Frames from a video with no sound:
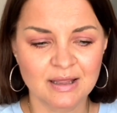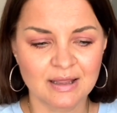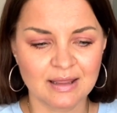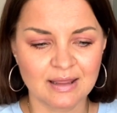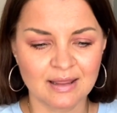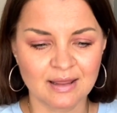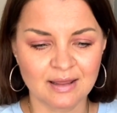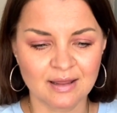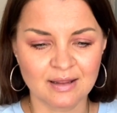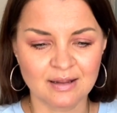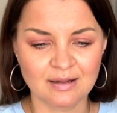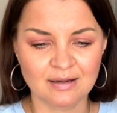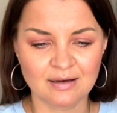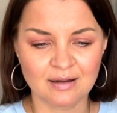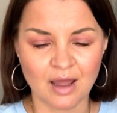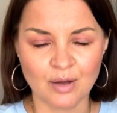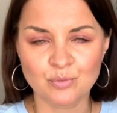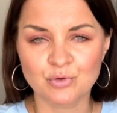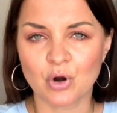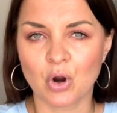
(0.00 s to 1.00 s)
And
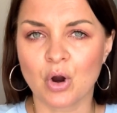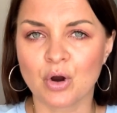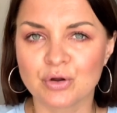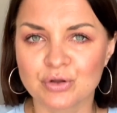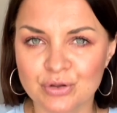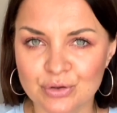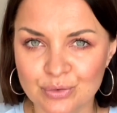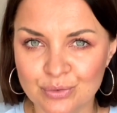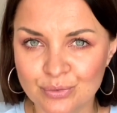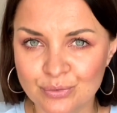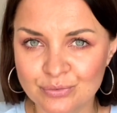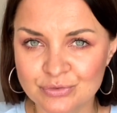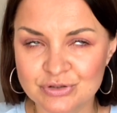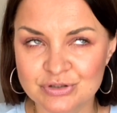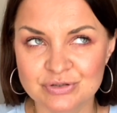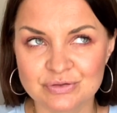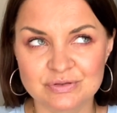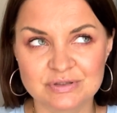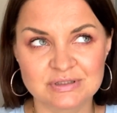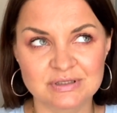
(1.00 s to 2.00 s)
I would argue
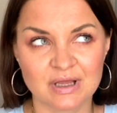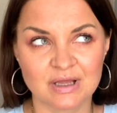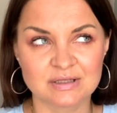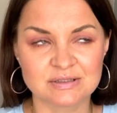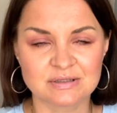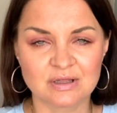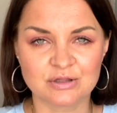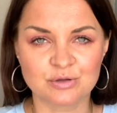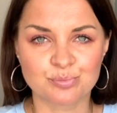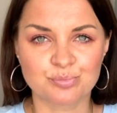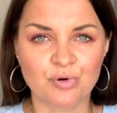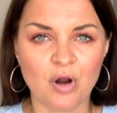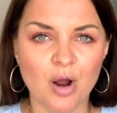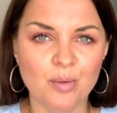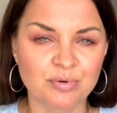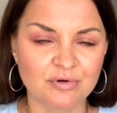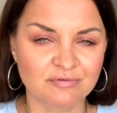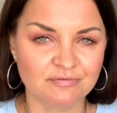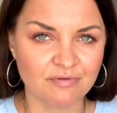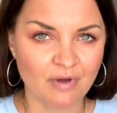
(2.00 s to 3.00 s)
to say it's not the
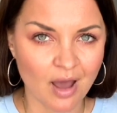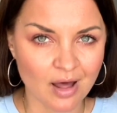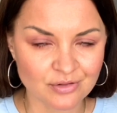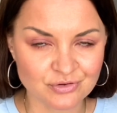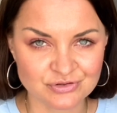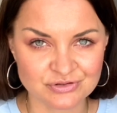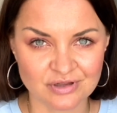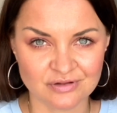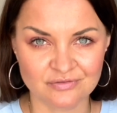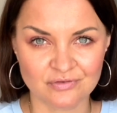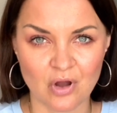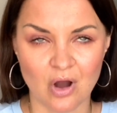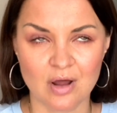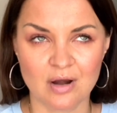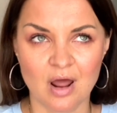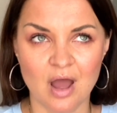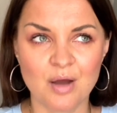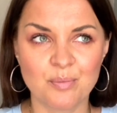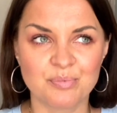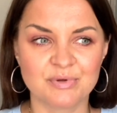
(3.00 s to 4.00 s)
property values that have gone
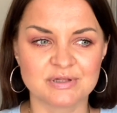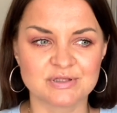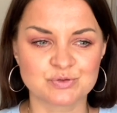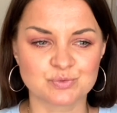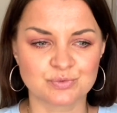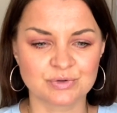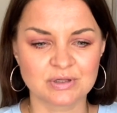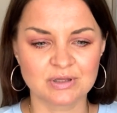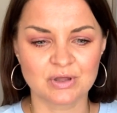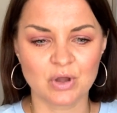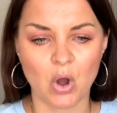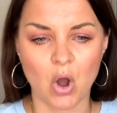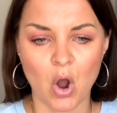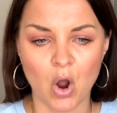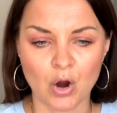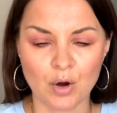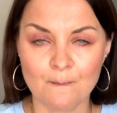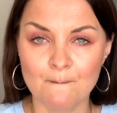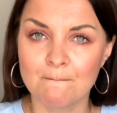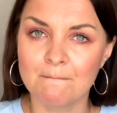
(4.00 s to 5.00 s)
up, it's really
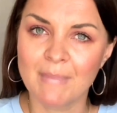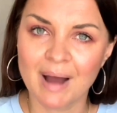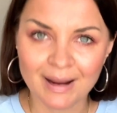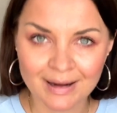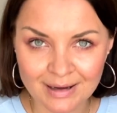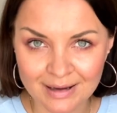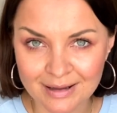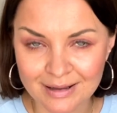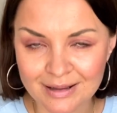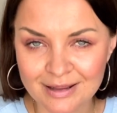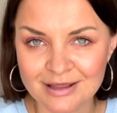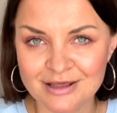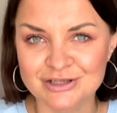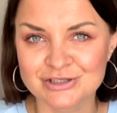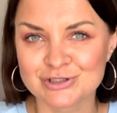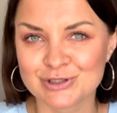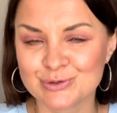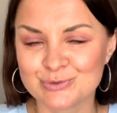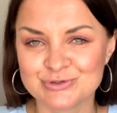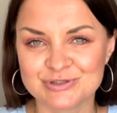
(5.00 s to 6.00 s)
our money
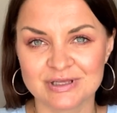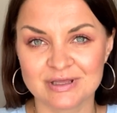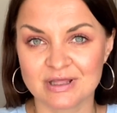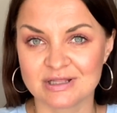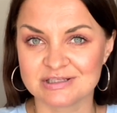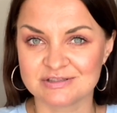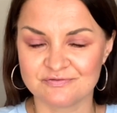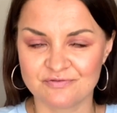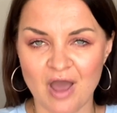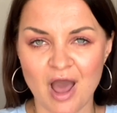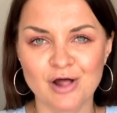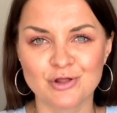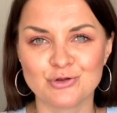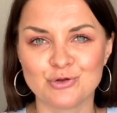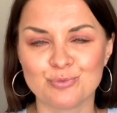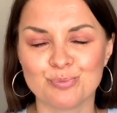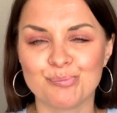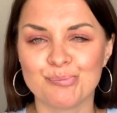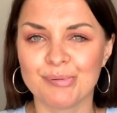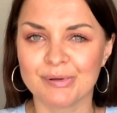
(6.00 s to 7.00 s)
is losing its
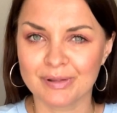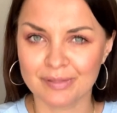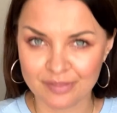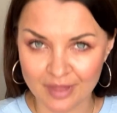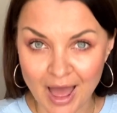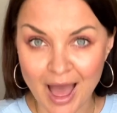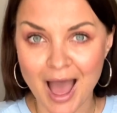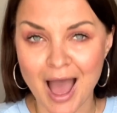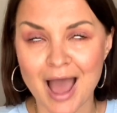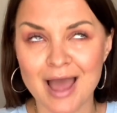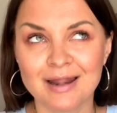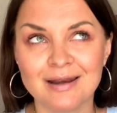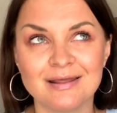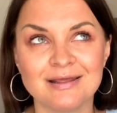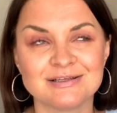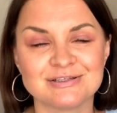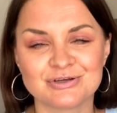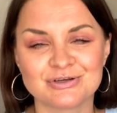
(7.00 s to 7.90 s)
value. But that is a